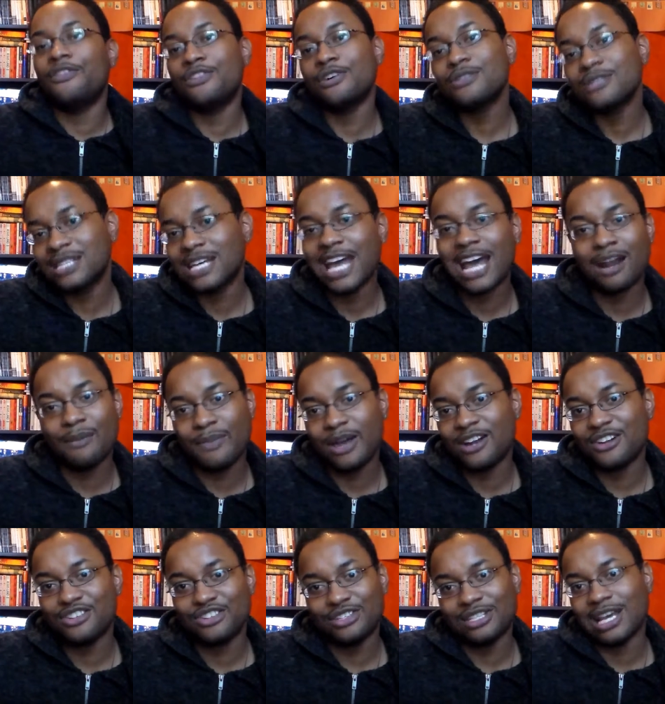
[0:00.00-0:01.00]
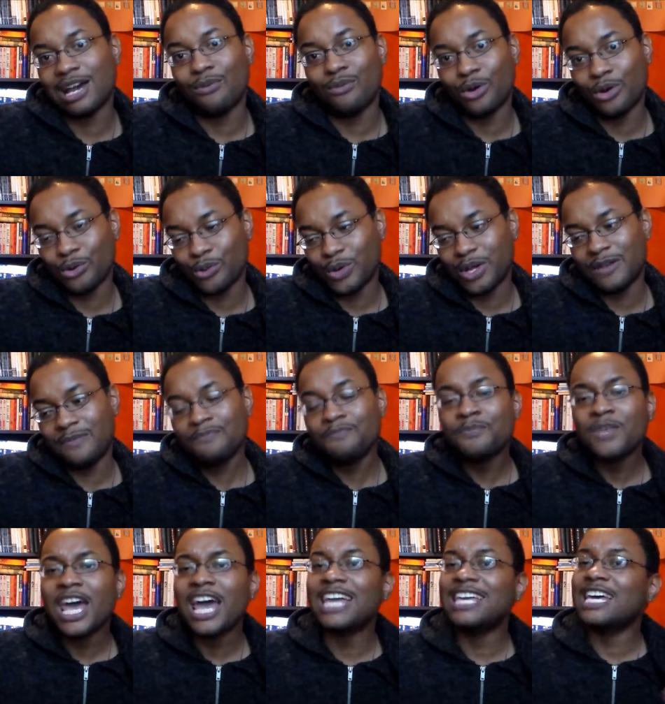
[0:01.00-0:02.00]
Those are the kind of managers I work with.
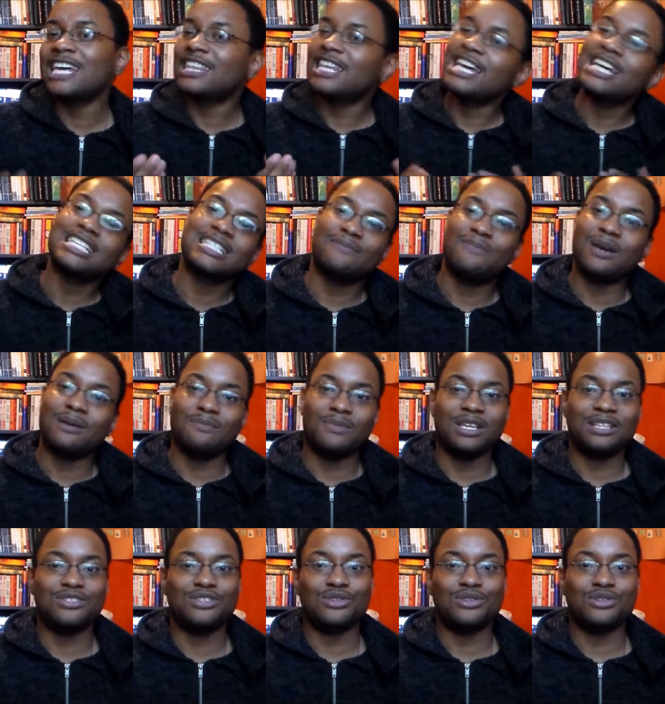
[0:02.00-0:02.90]
And yet they expect me